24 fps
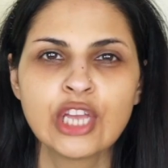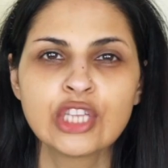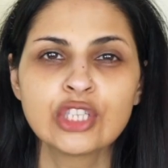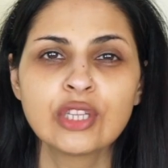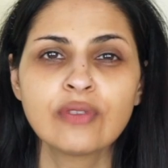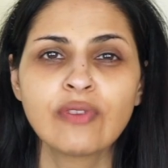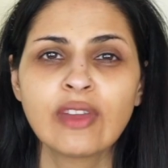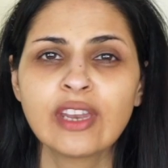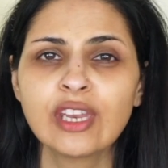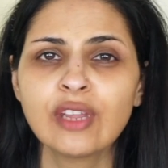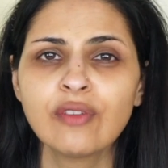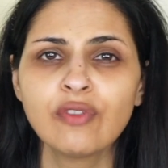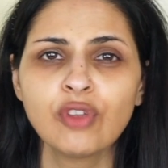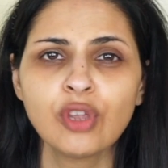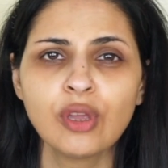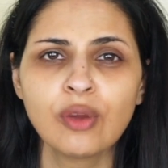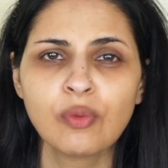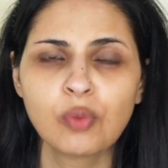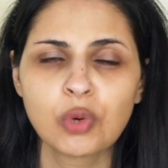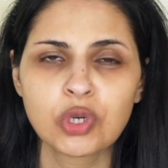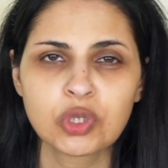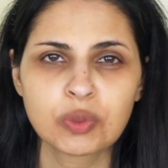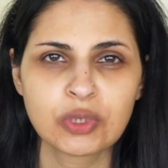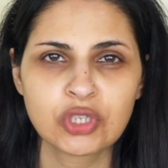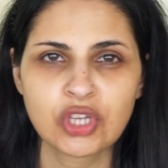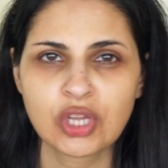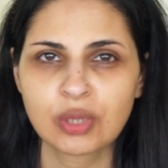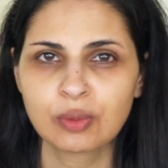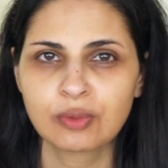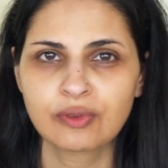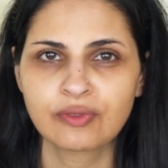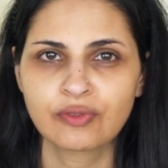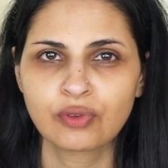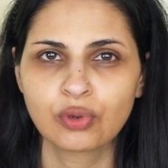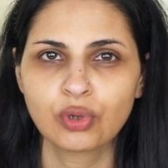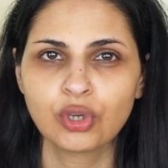So if any of you have watched my
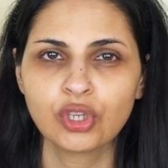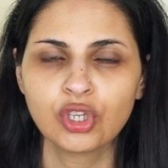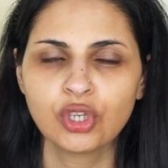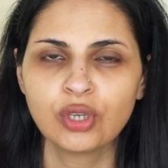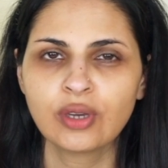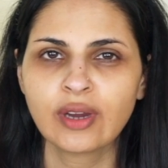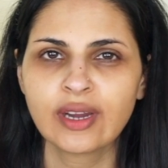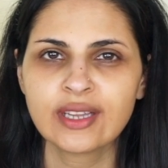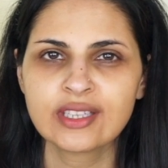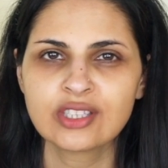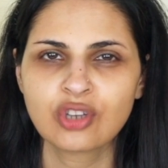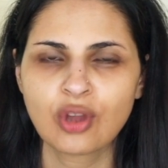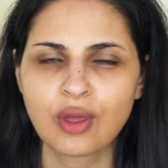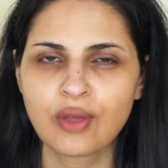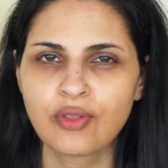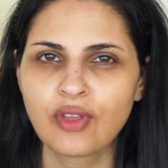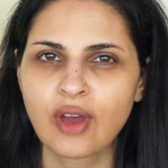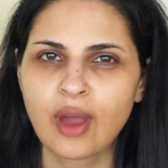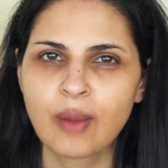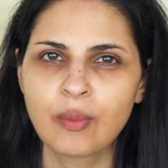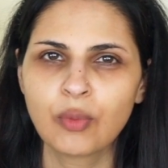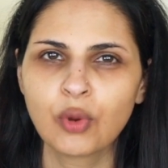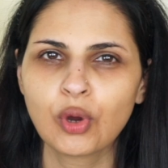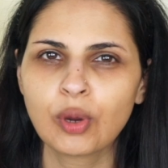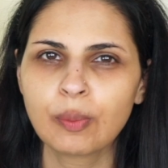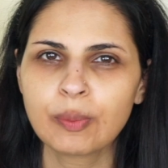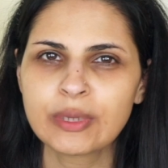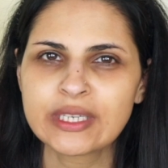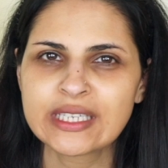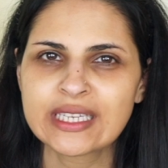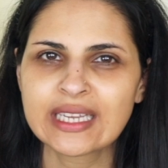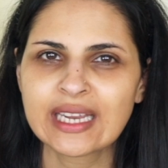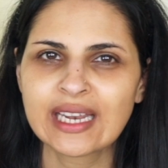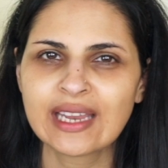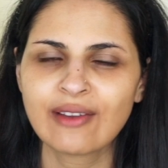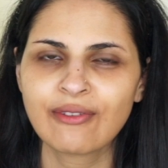channel before, you guys know that I'm not
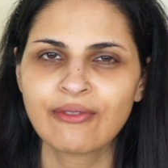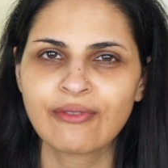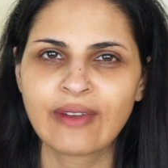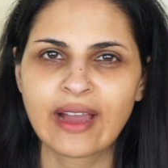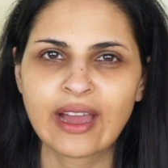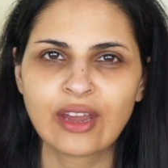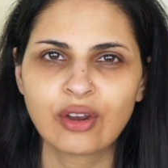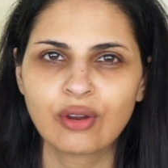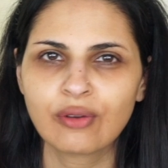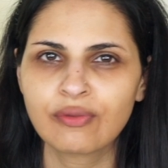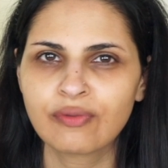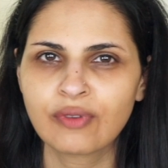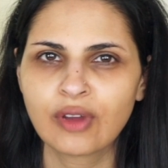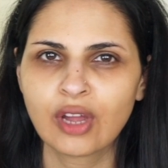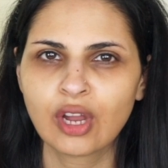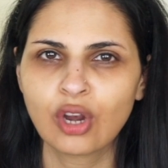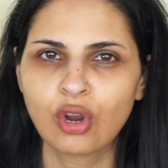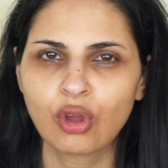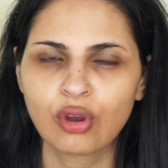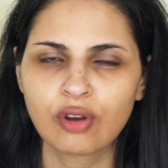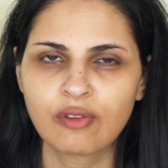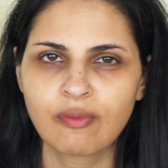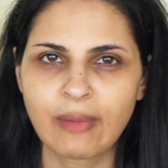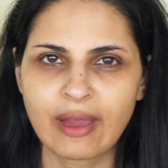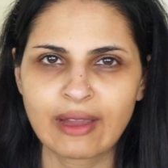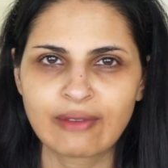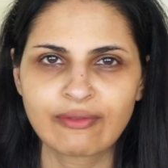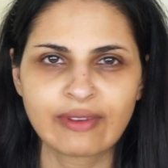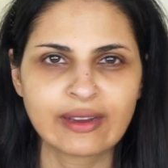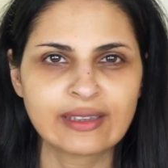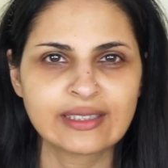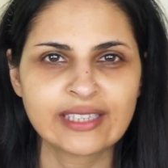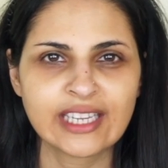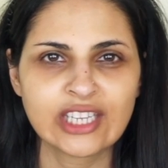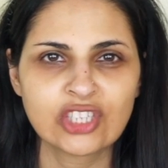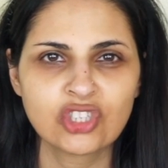particularly a fan of a lot of MAC
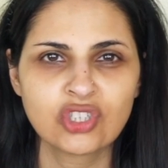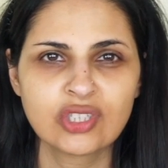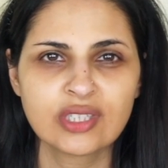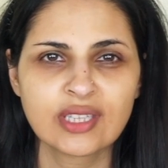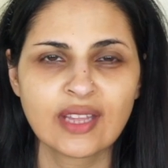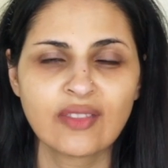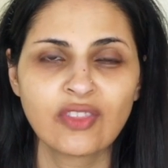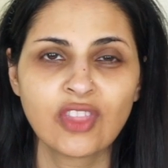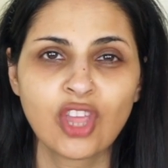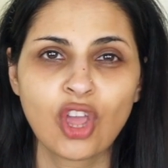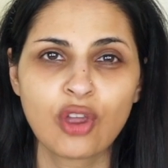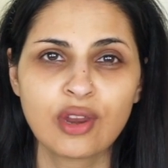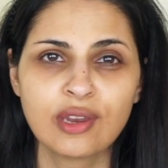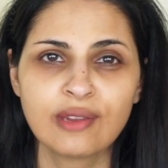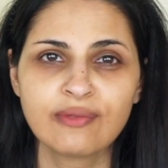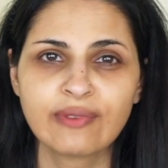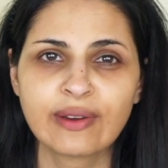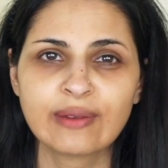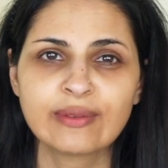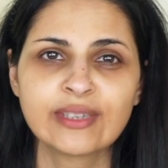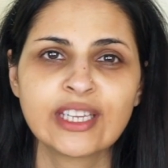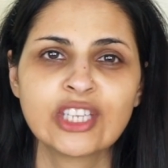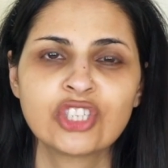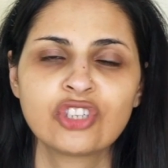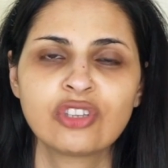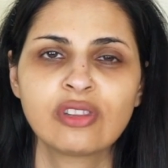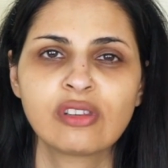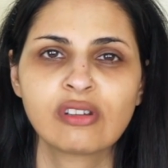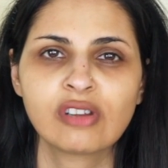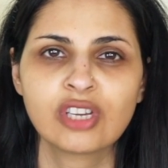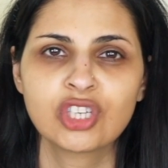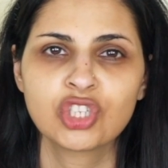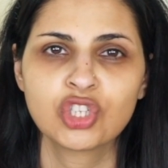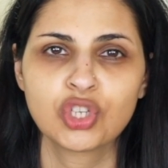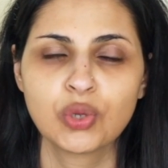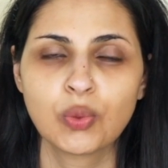foundations, and the only foundation that
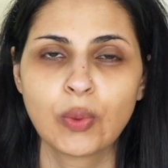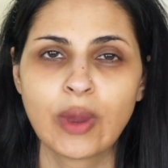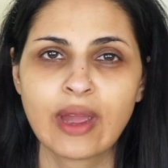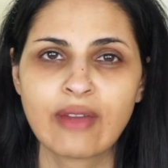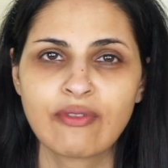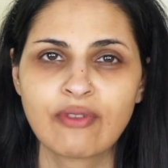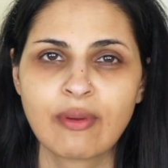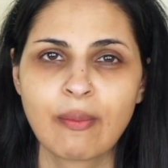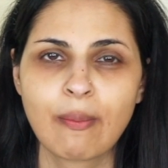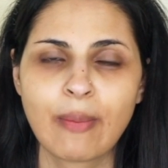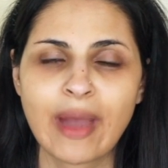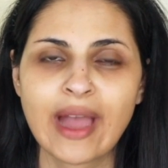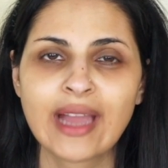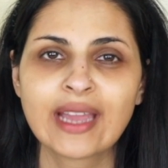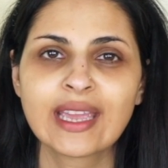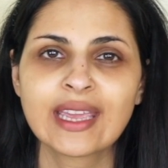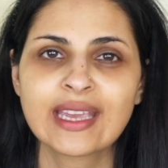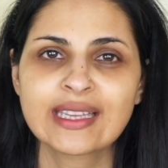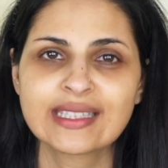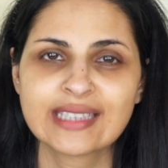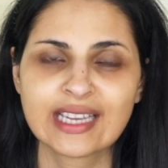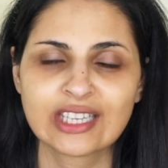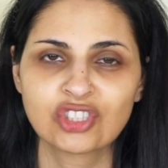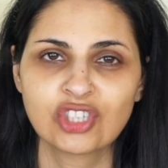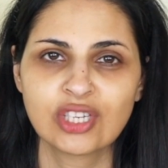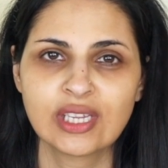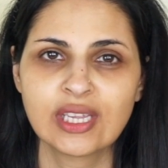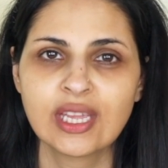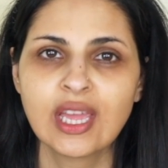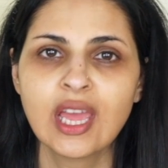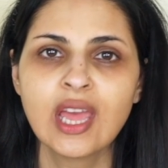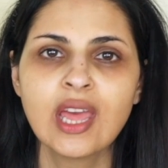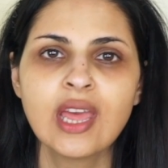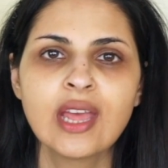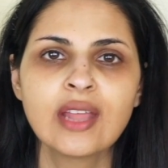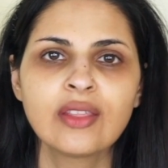I do wear from MAC is
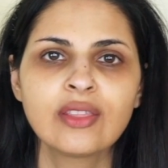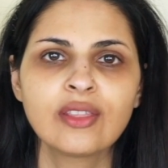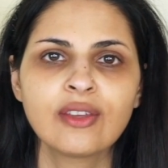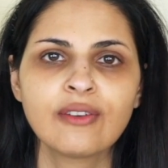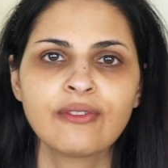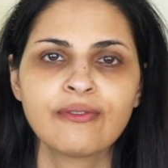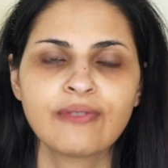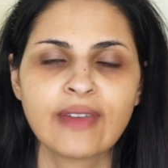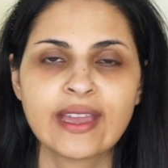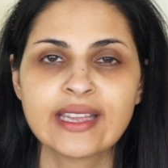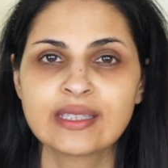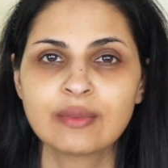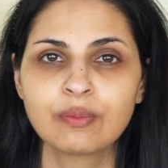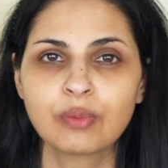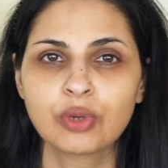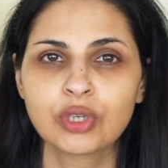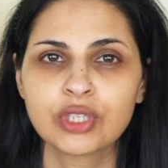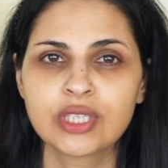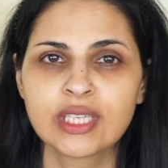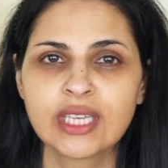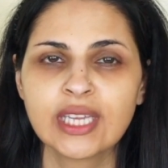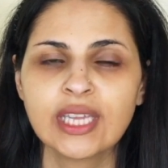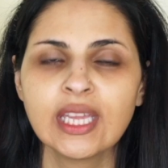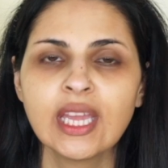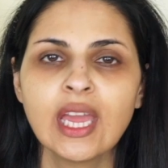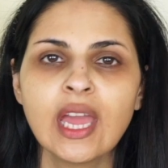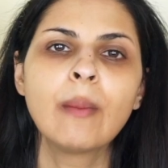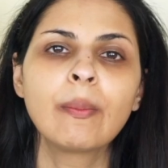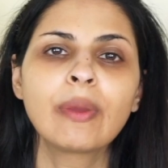actually the face and body.